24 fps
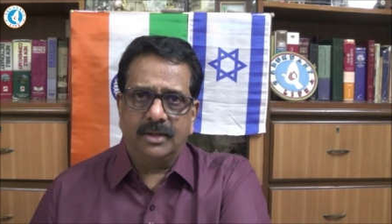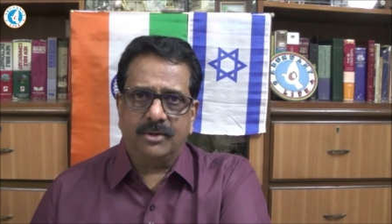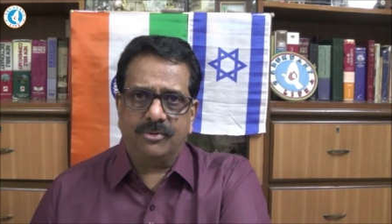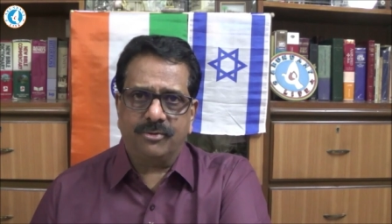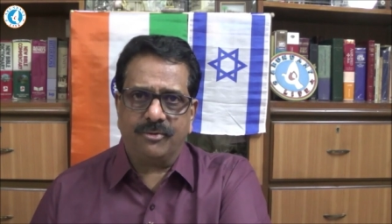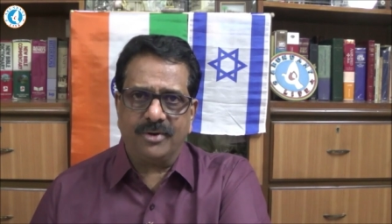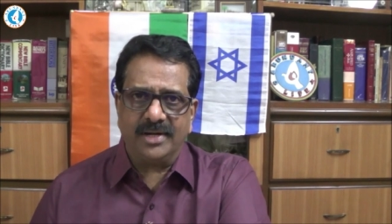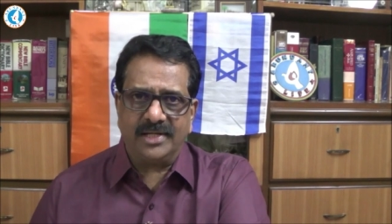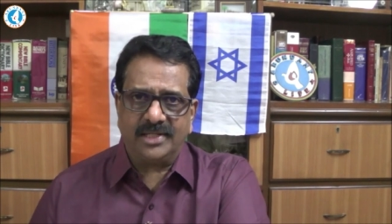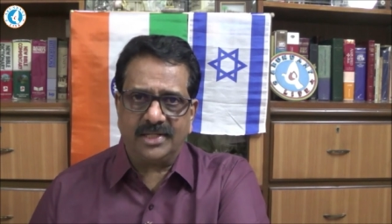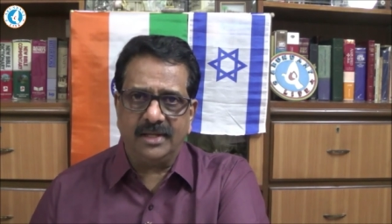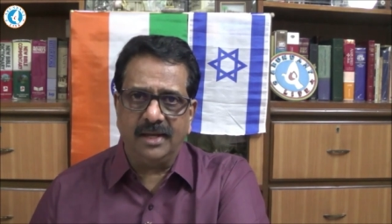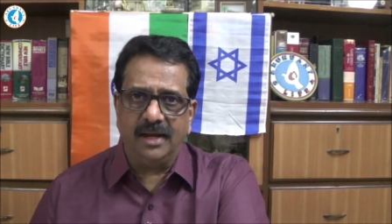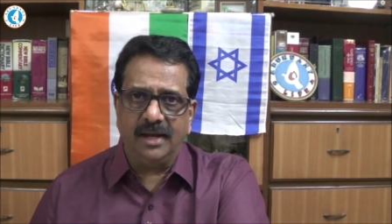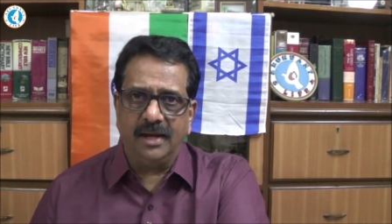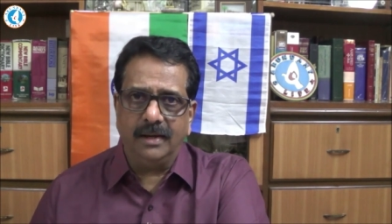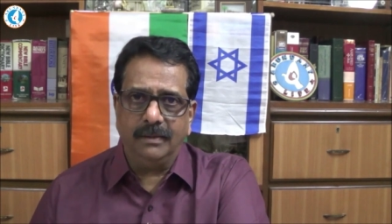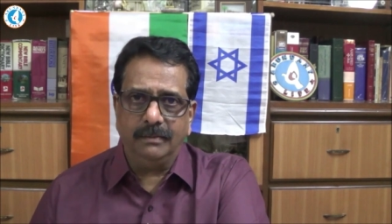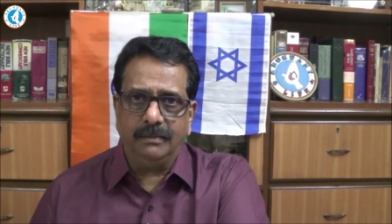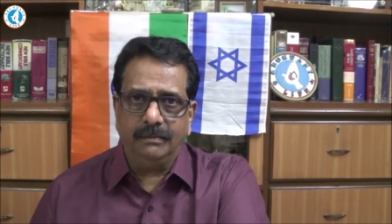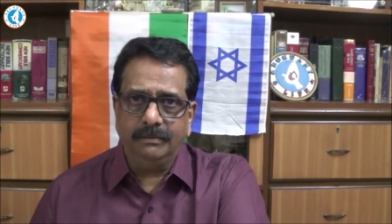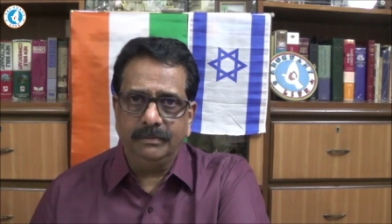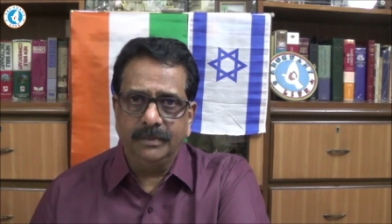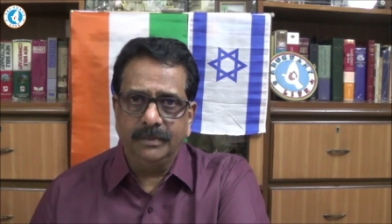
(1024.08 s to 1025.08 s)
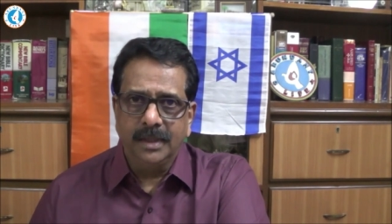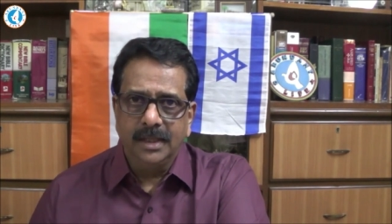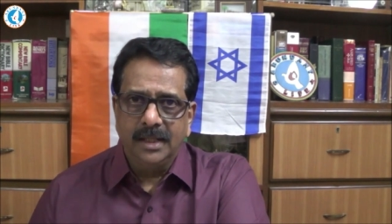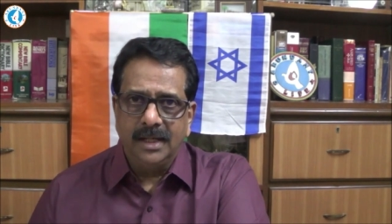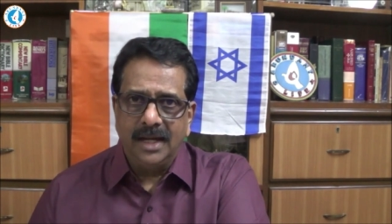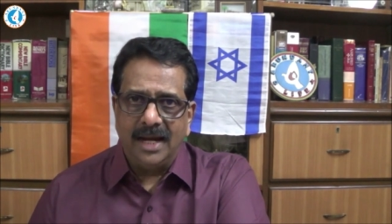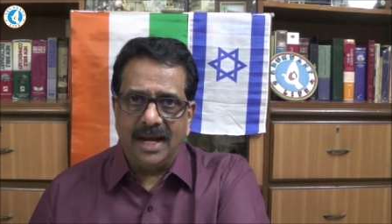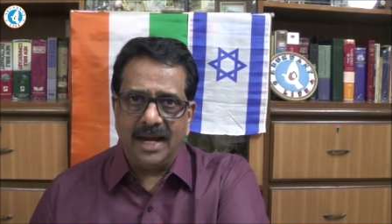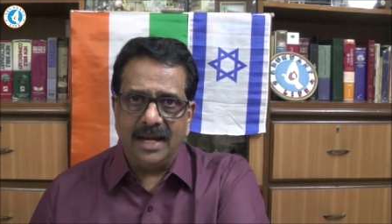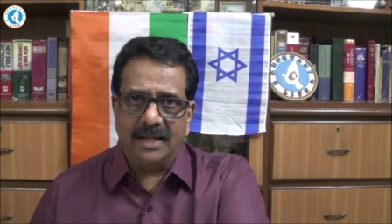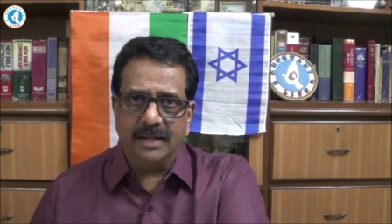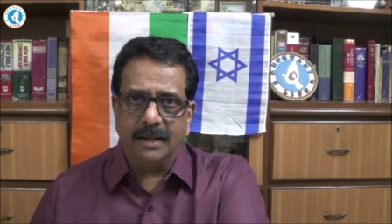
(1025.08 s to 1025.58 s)
Chrislam
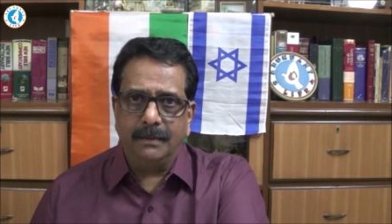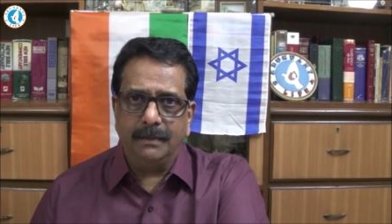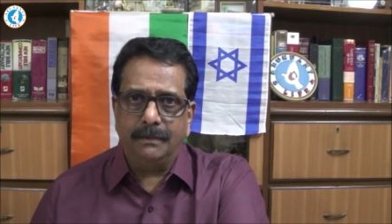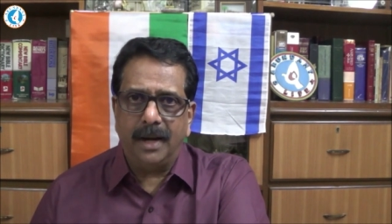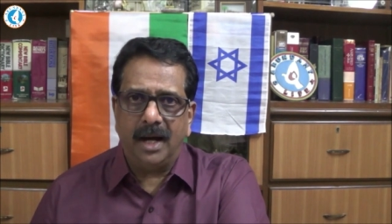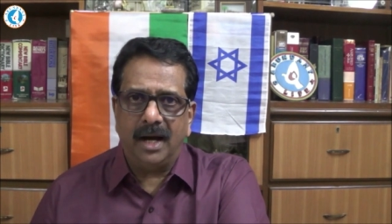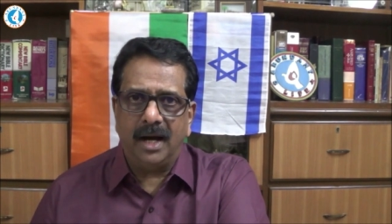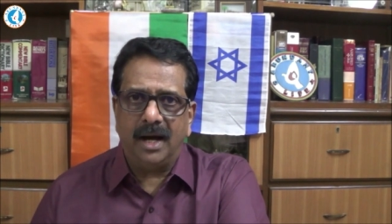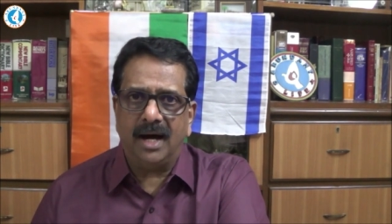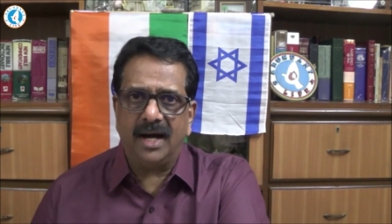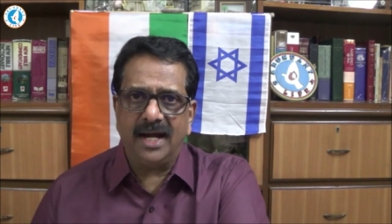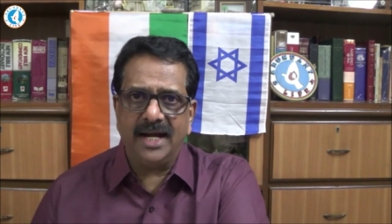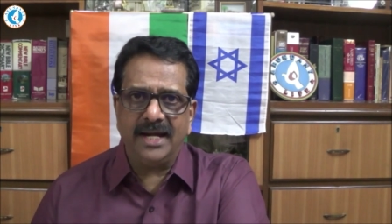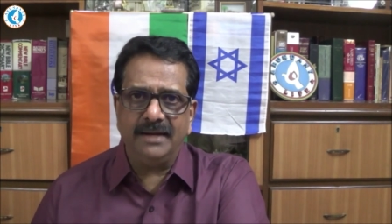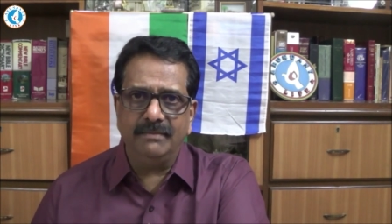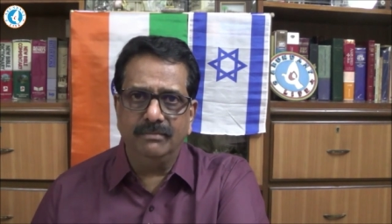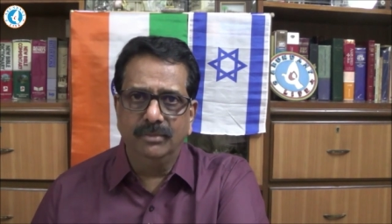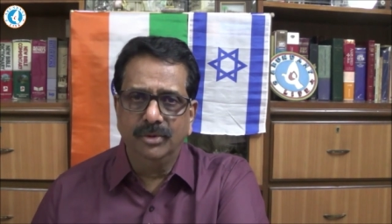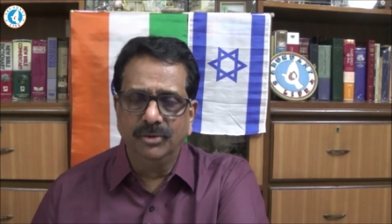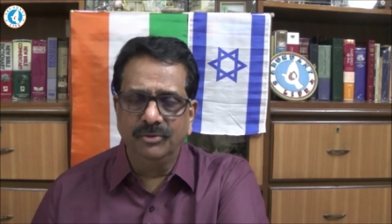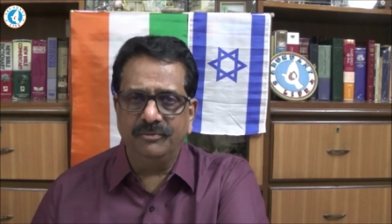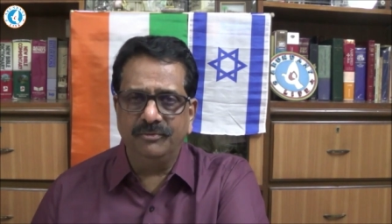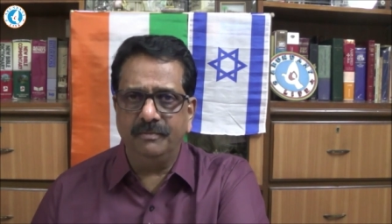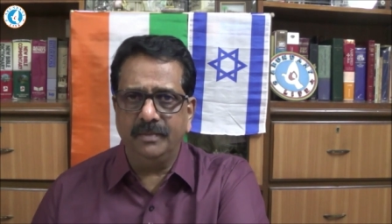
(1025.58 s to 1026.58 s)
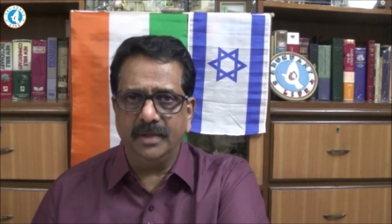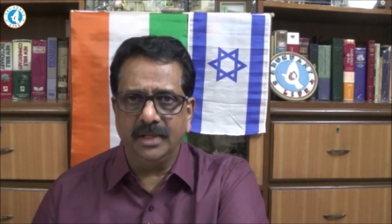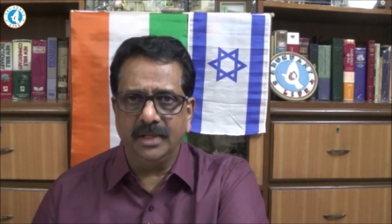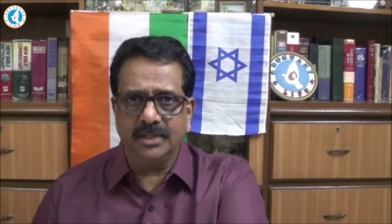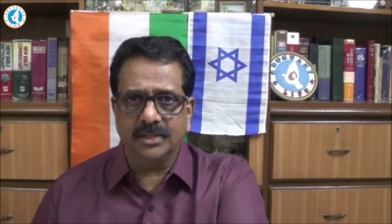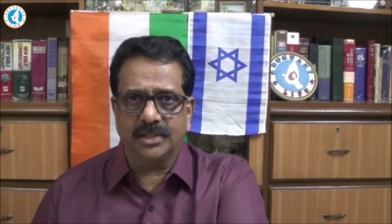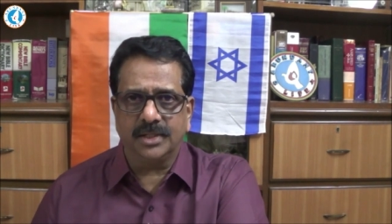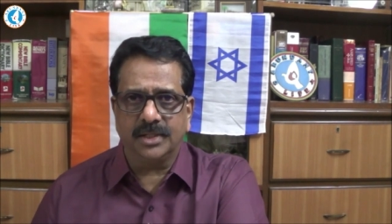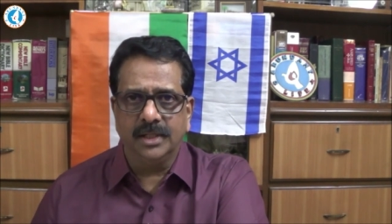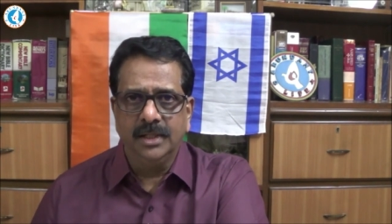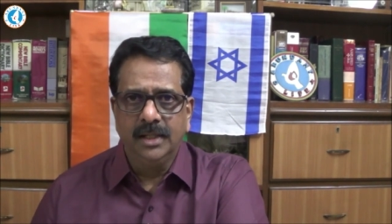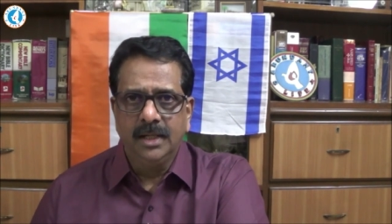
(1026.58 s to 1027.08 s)
and the Baha'i
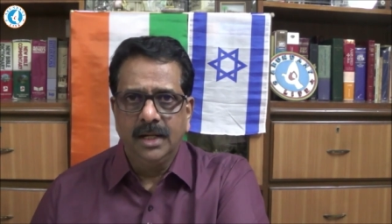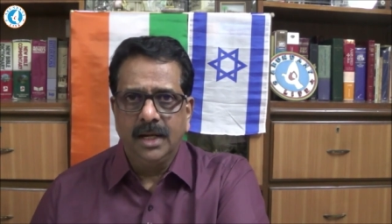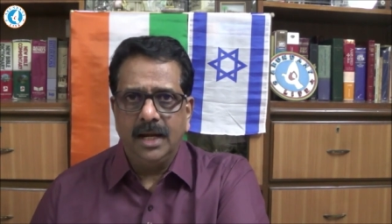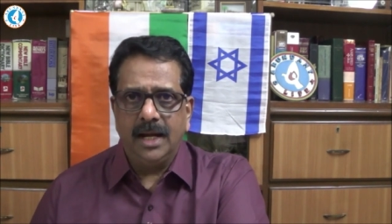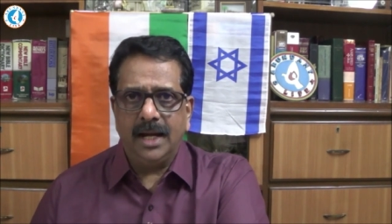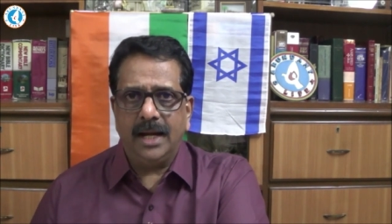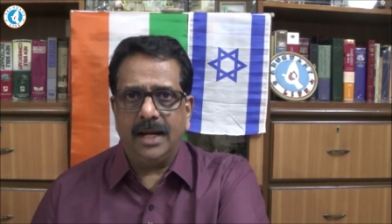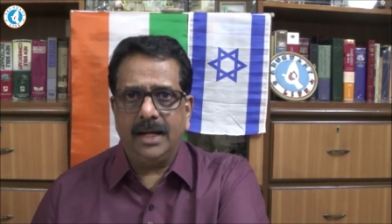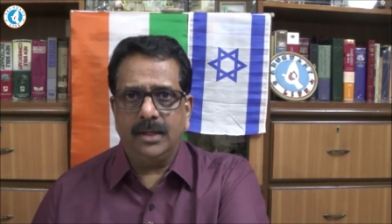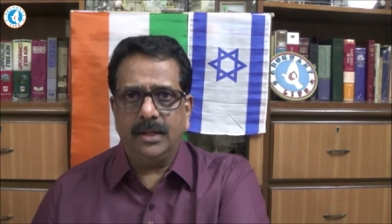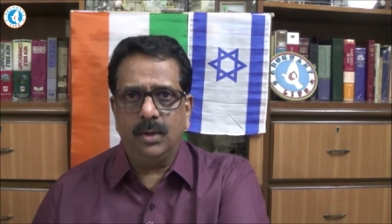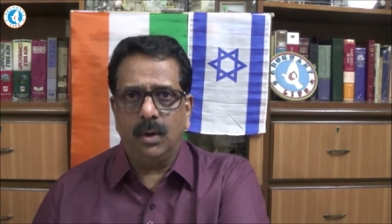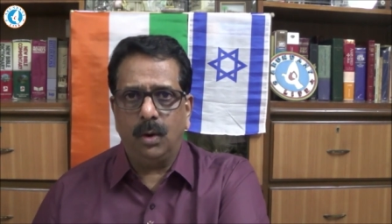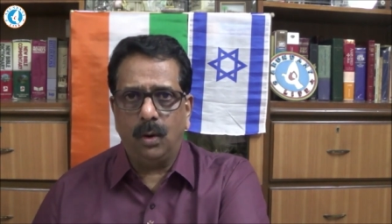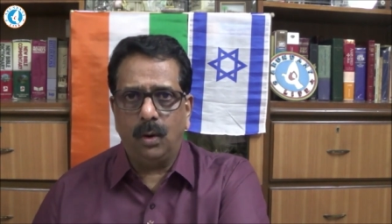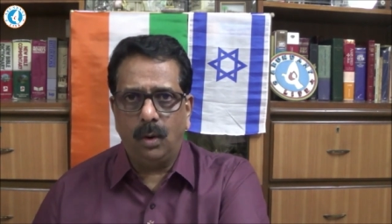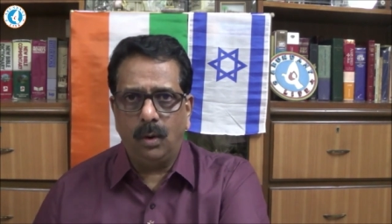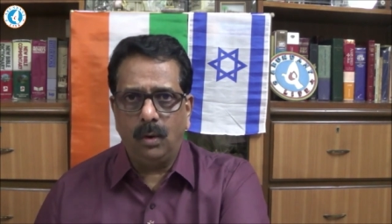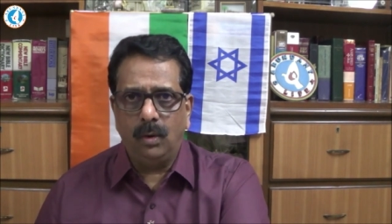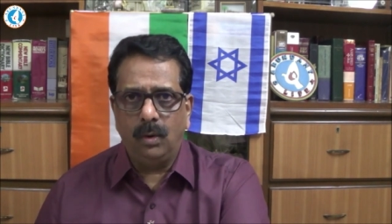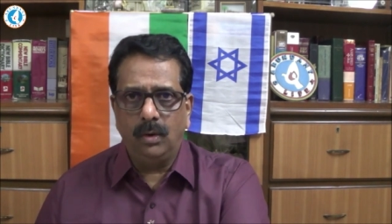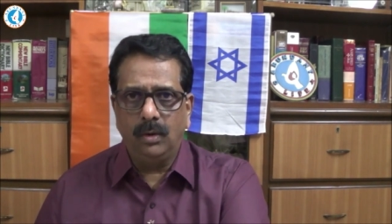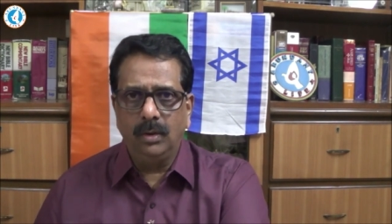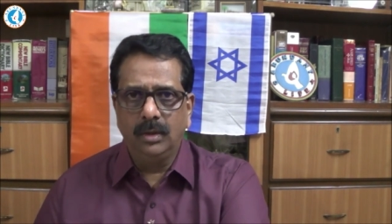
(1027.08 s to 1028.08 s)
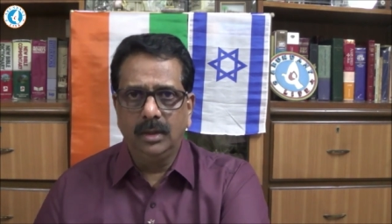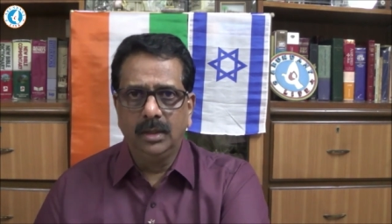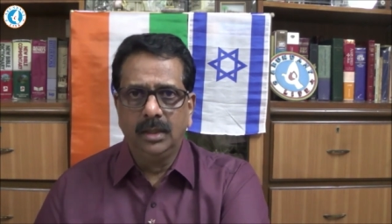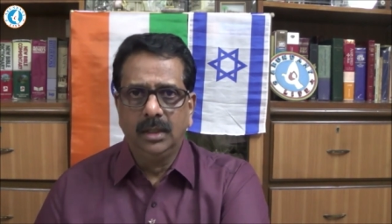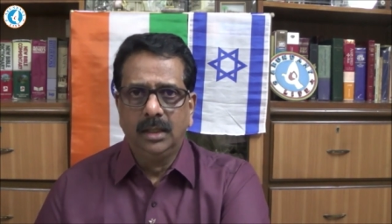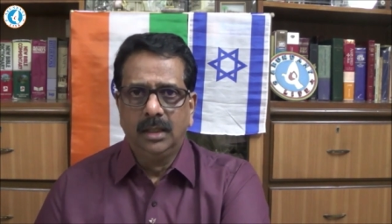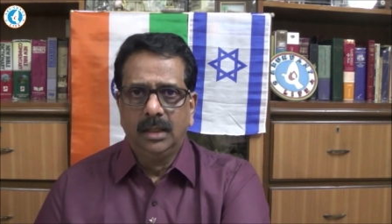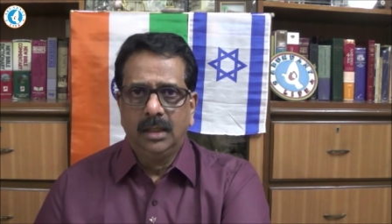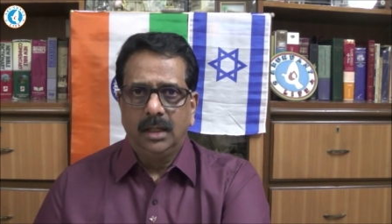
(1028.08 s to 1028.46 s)
movement and all